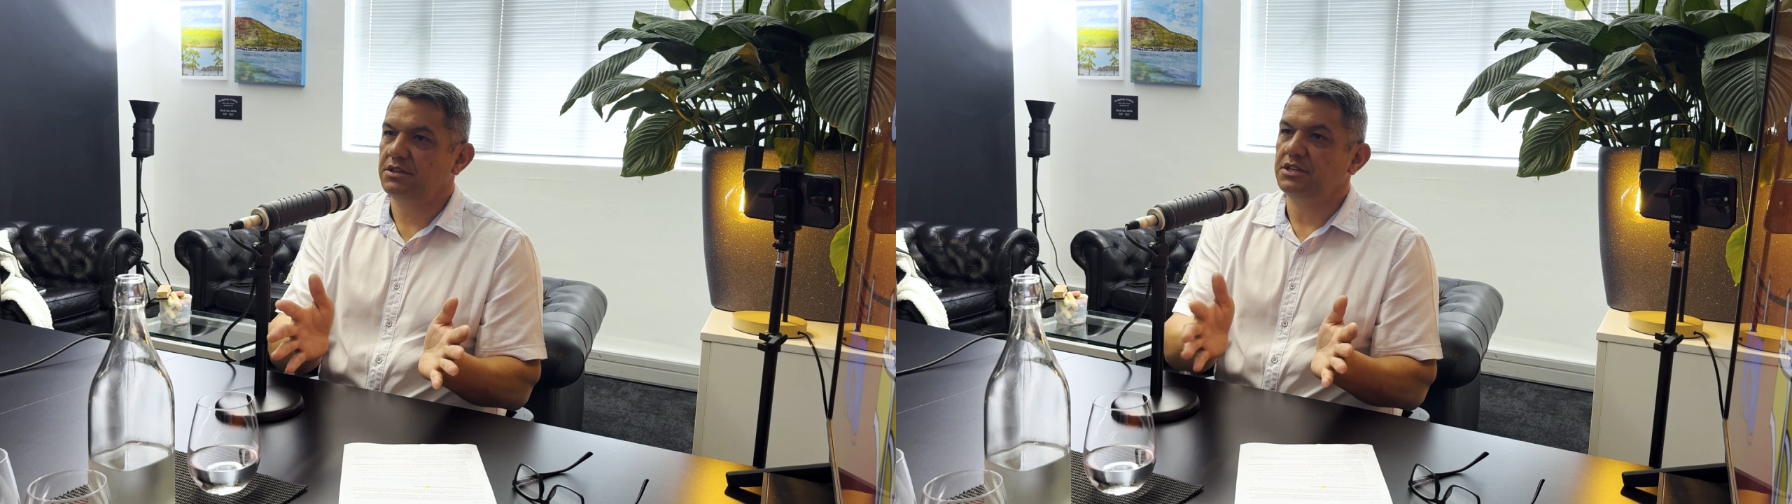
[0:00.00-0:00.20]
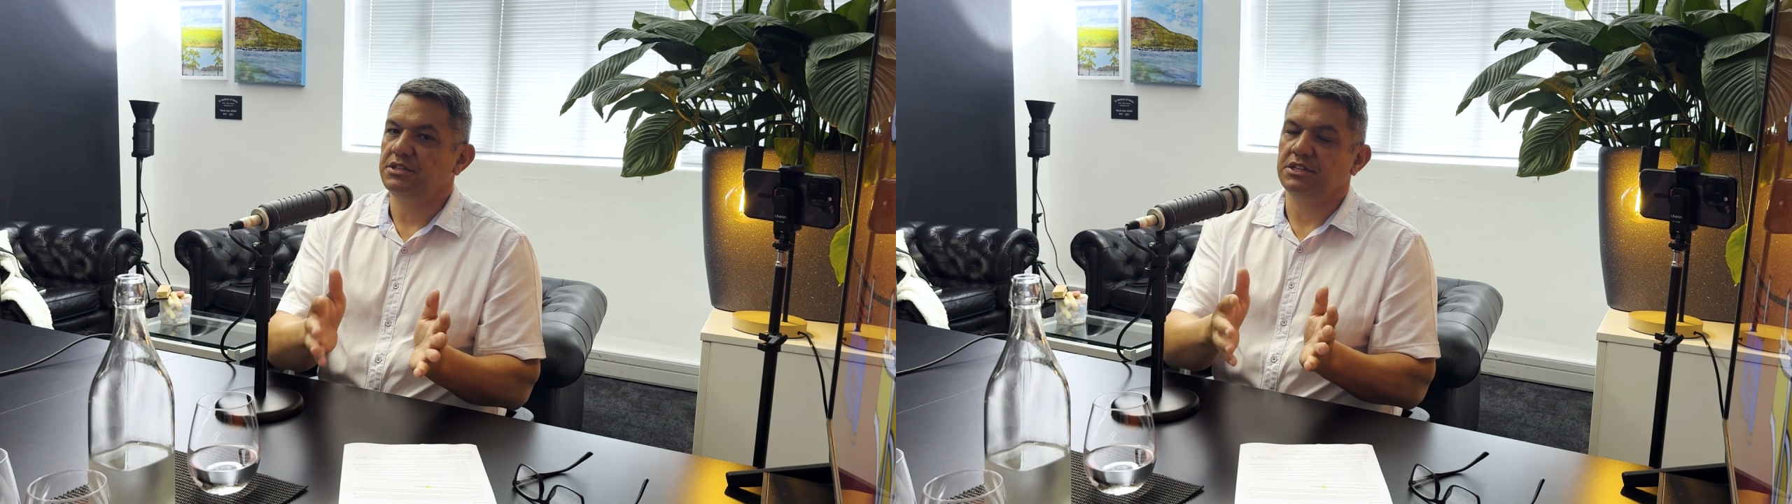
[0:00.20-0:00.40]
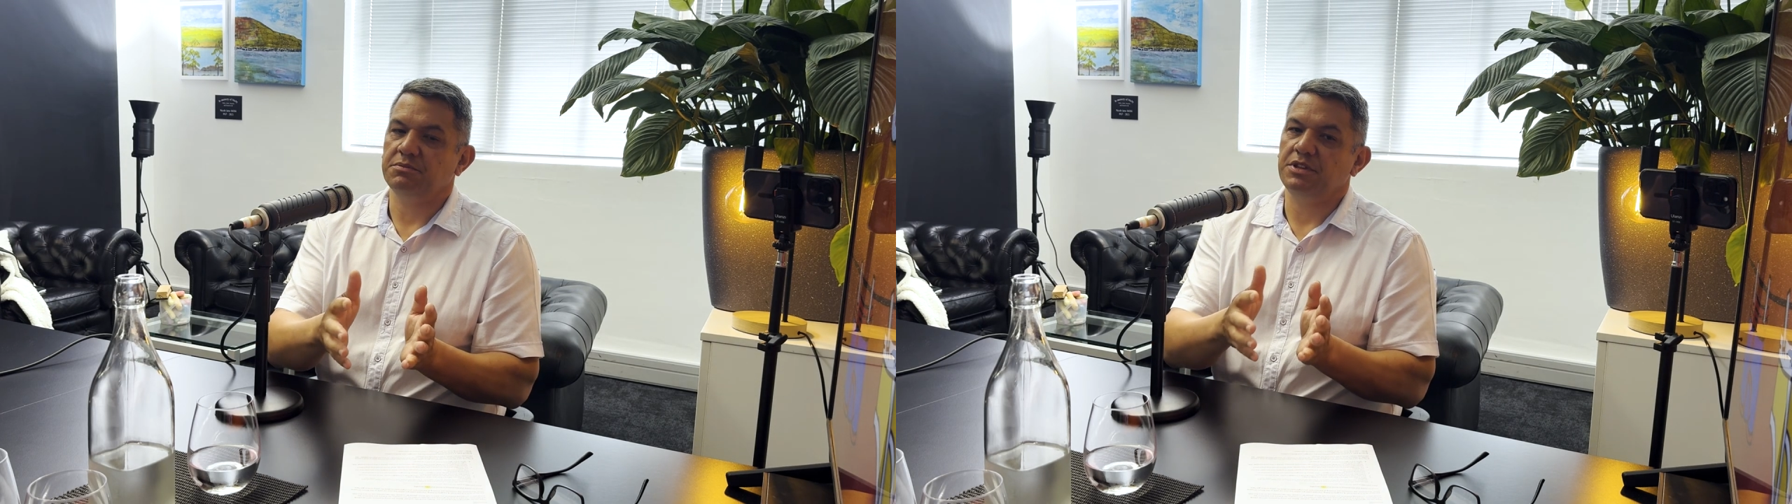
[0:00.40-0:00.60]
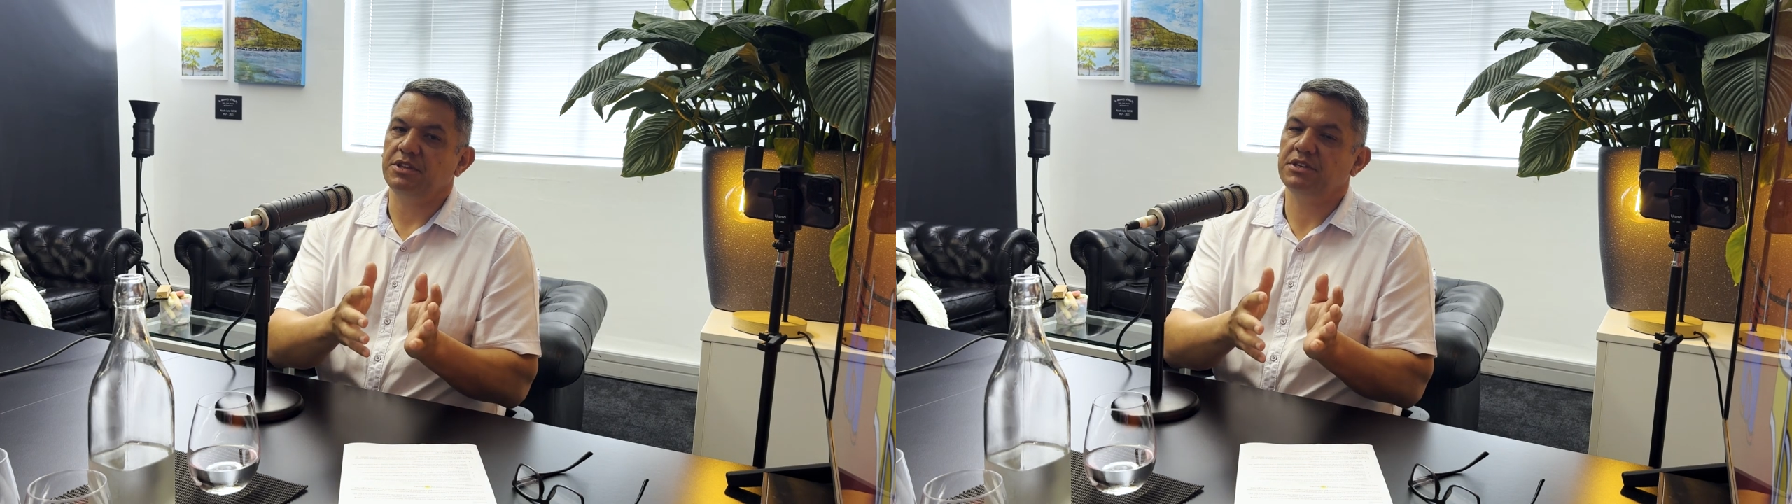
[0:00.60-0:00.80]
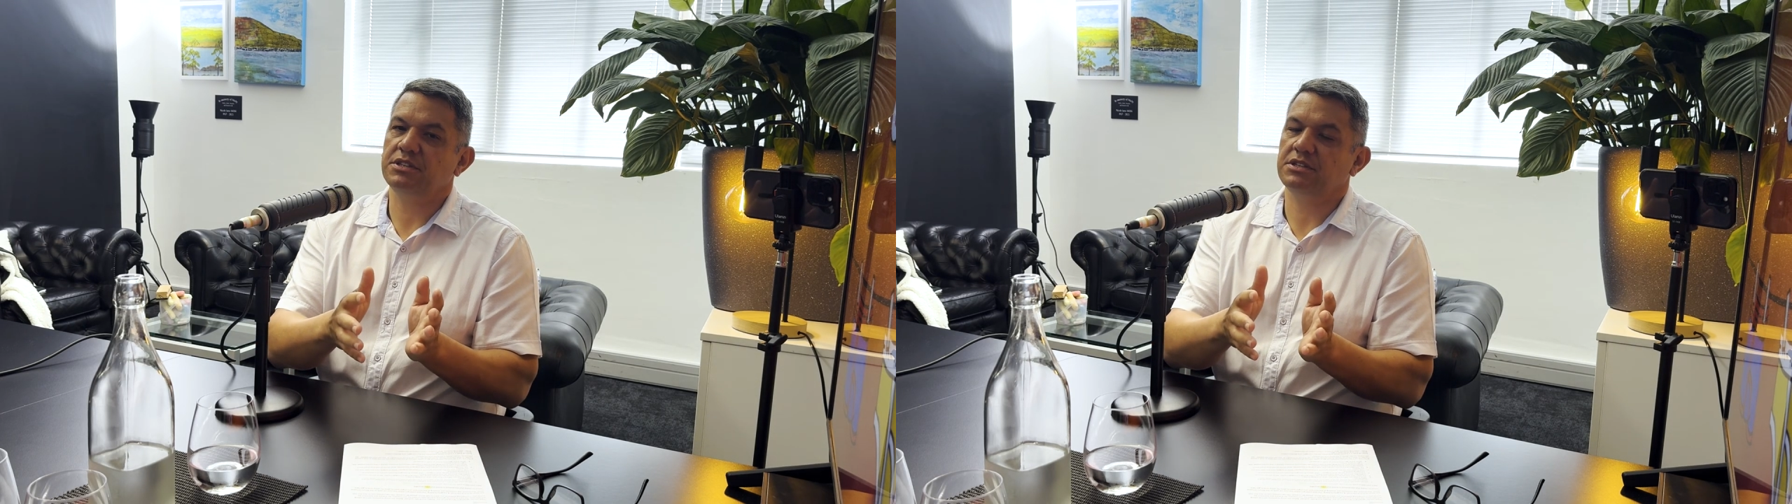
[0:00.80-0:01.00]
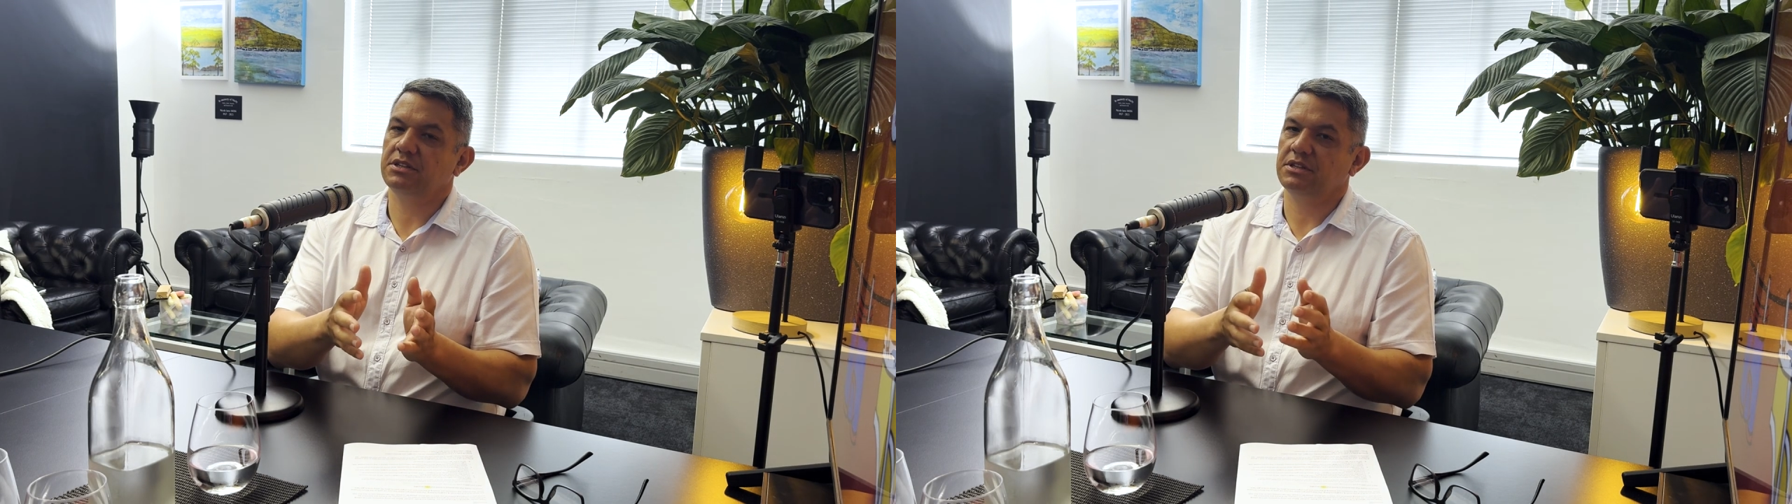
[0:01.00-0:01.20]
She said to me, this